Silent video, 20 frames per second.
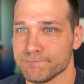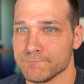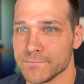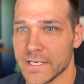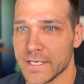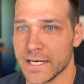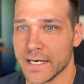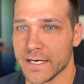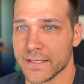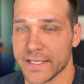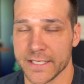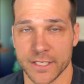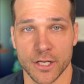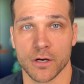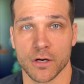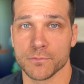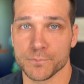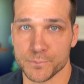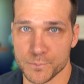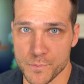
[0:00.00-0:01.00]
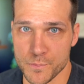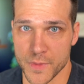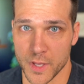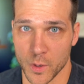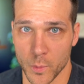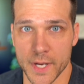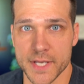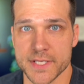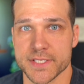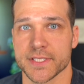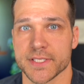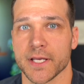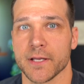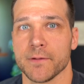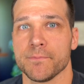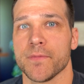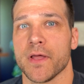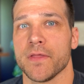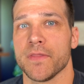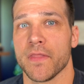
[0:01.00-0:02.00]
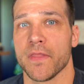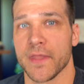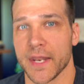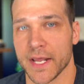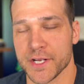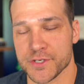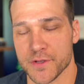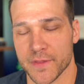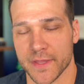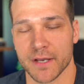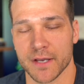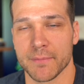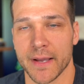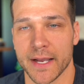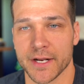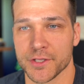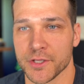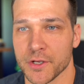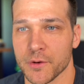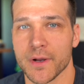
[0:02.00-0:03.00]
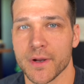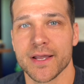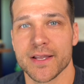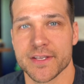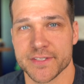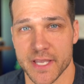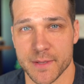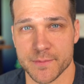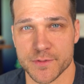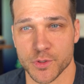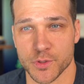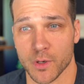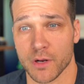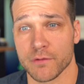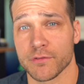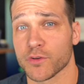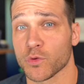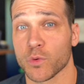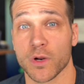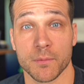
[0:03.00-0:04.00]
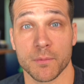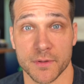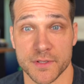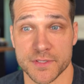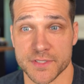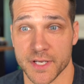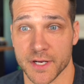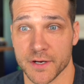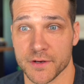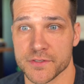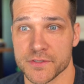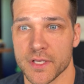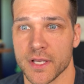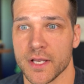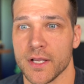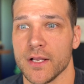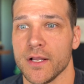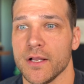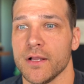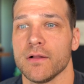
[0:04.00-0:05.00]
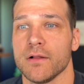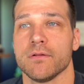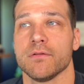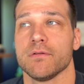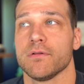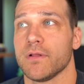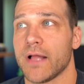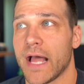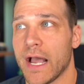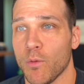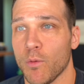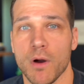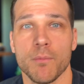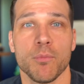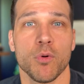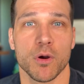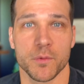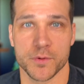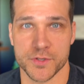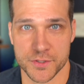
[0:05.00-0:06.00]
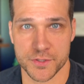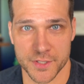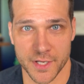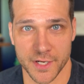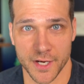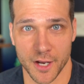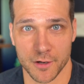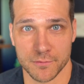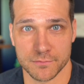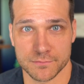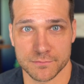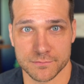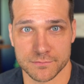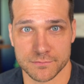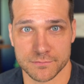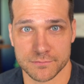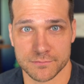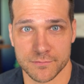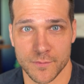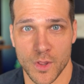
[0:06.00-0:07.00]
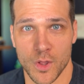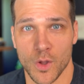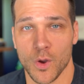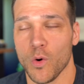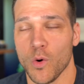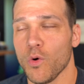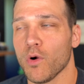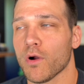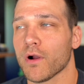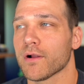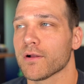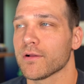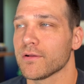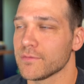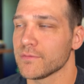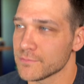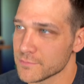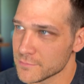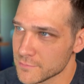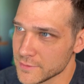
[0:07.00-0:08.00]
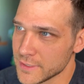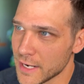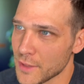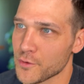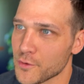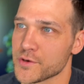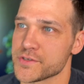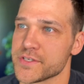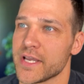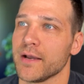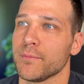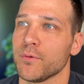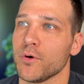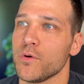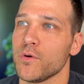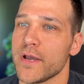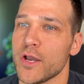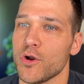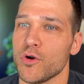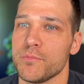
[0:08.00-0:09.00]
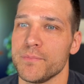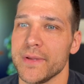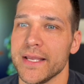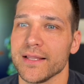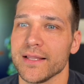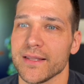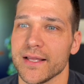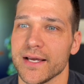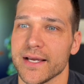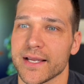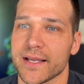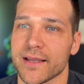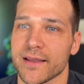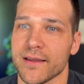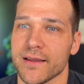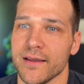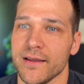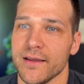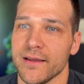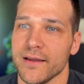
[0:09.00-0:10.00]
they don't. They waste it. And then the next year they come back to you, same story for 20 plus years. At what point would you say no? Or another example, it would be like